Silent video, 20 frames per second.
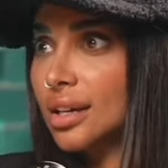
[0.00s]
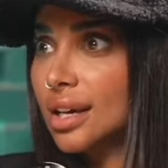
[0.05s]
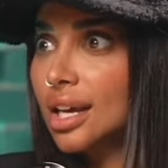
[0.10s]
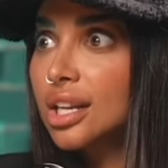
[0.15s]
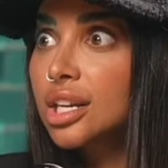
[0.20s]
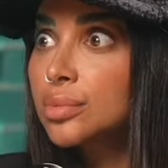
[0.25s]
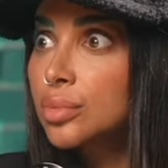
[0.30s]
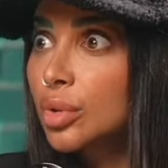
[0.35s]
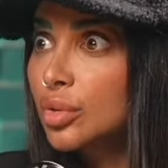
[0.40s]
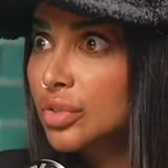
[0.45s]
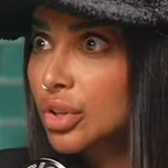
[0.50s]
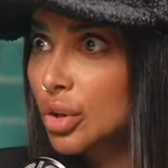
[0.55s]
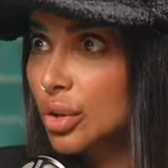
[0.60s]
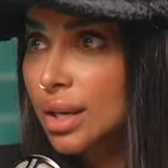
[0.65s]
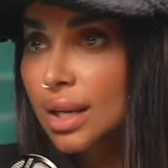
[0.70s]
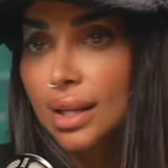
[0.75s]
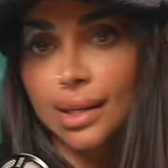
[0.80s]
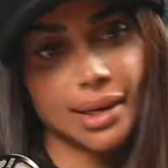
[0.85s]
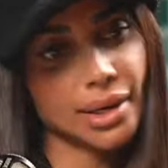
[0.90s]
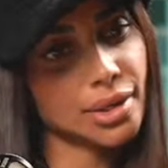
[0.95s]
Can you move
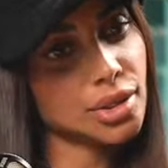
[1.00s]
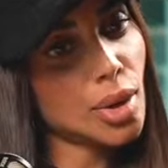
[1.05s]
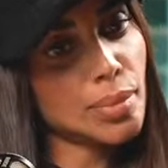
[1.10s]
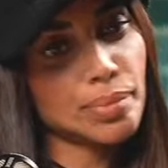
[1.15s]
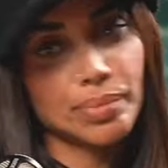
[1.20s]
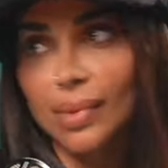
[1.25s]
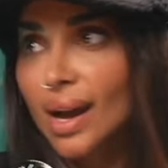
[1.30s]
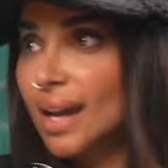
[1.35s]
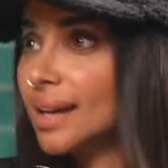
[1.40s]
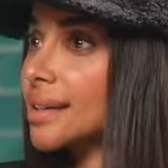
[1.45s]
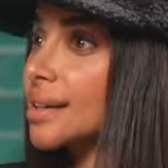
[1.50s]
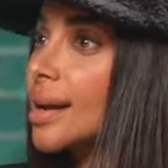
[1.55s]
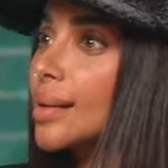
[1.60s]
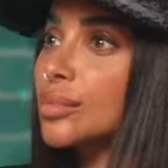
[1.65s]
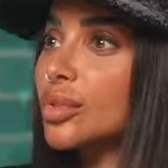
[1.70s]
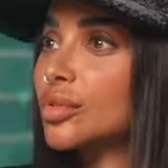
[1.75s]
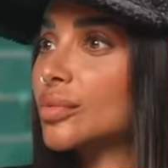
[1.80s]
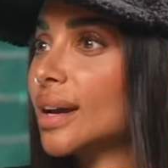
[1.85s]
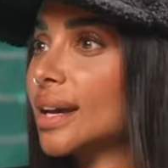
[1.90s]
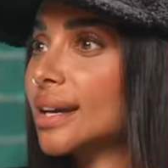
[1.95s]
your healing? Nope, I
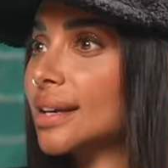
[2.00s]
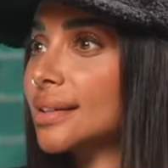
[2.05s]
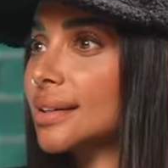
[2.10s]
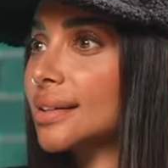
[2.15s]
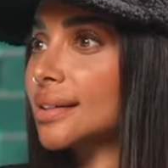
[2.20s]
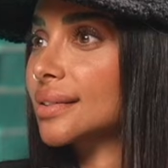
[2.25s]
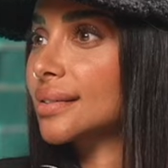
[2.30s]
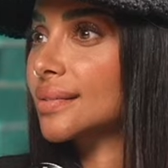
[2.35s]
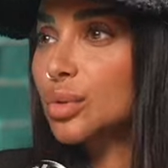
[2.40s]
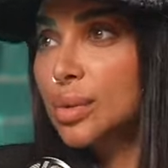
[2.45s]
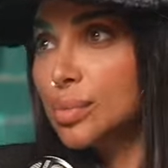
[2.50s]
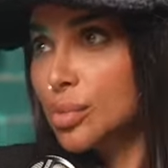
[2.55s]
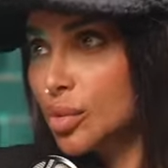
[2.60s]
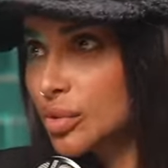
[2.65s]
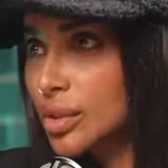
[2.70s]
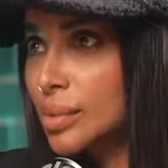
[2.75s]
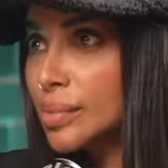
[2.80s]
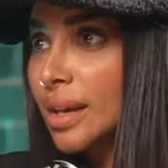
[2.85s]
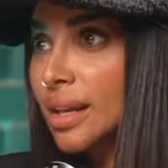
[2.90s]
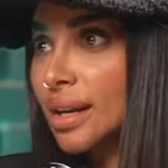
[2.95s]
cannot move my healing. You
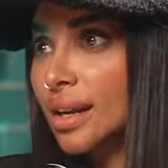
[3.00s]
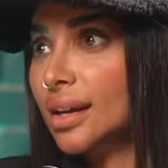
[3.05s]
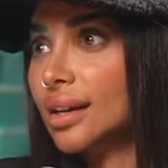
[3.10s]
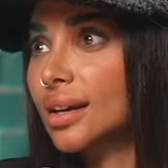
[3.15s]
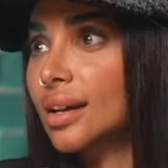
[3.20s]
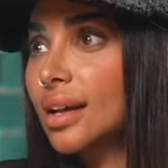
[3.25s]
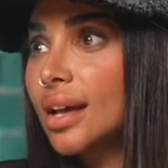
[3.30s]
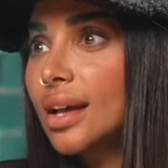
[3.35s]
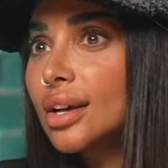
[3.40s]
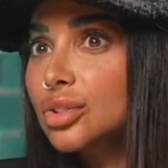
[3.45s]
move the meeting.